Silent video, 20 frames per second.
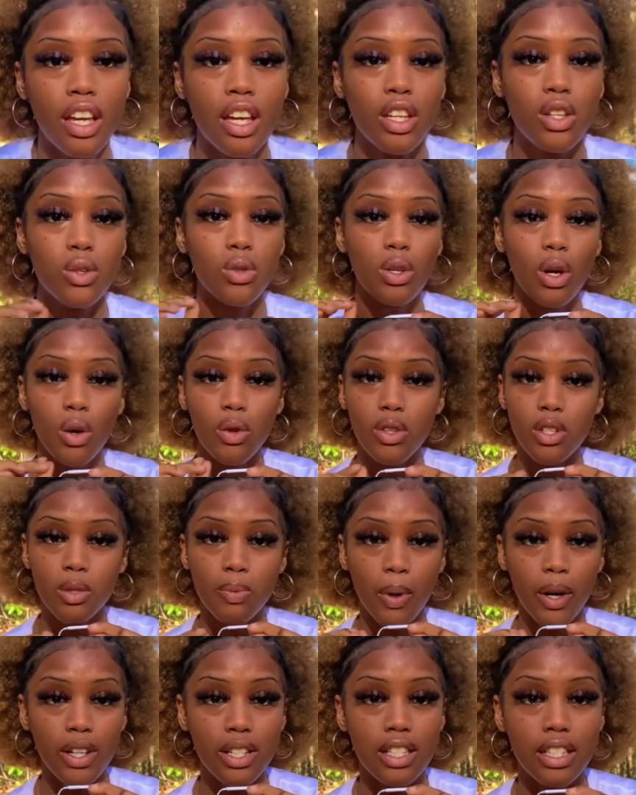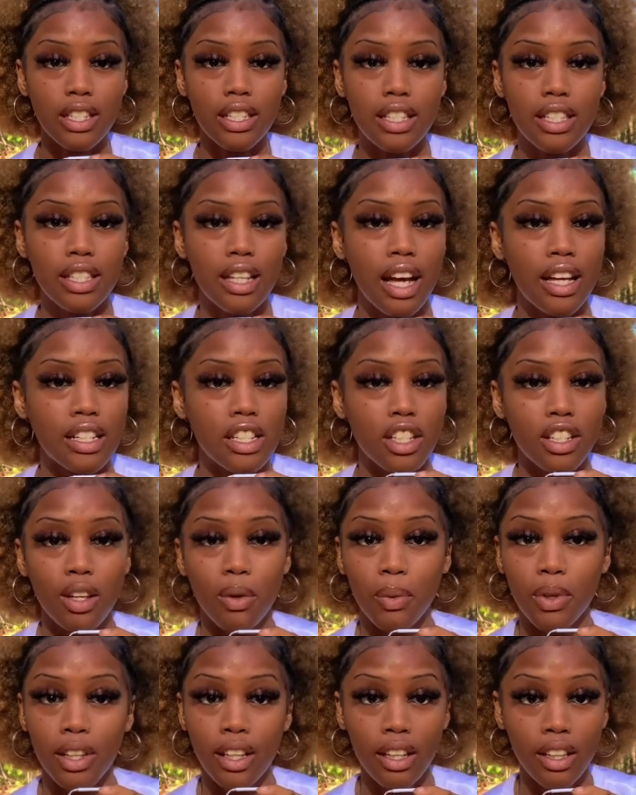you know this person does not
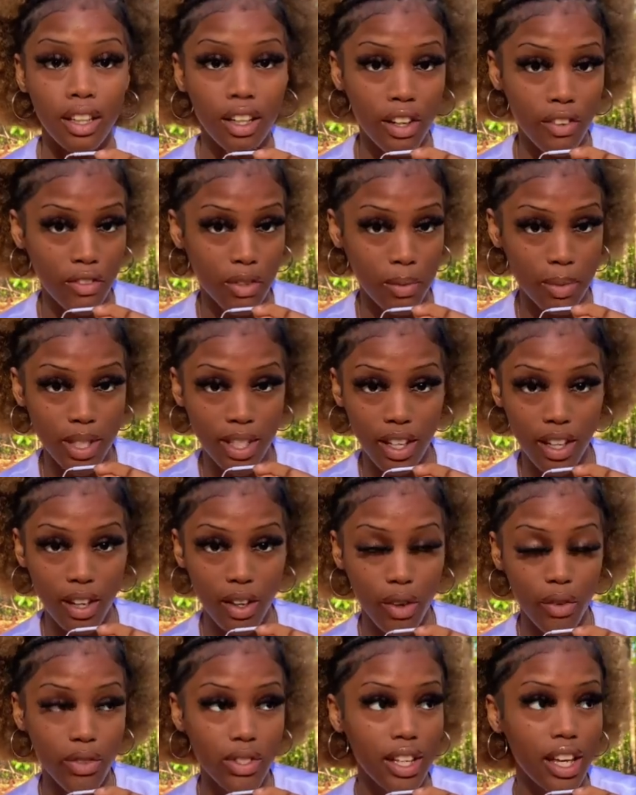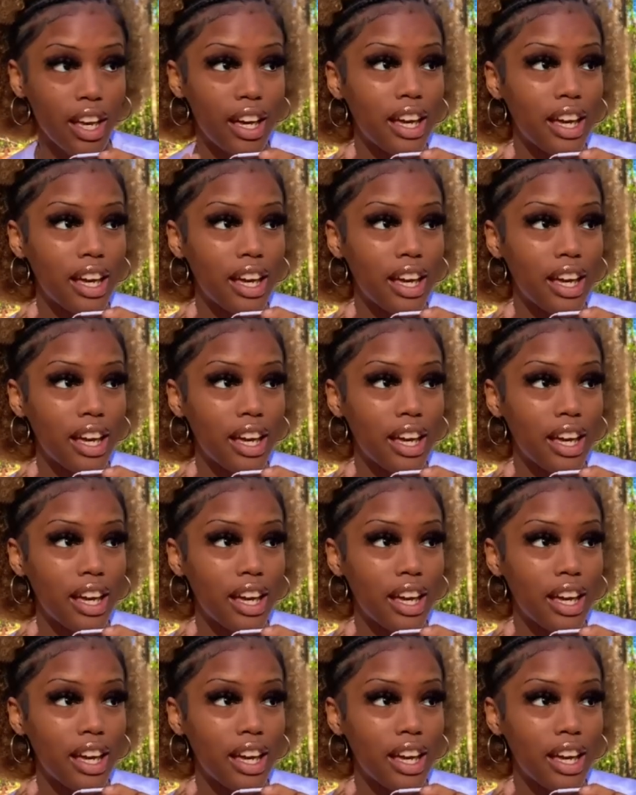genuinely love themselves,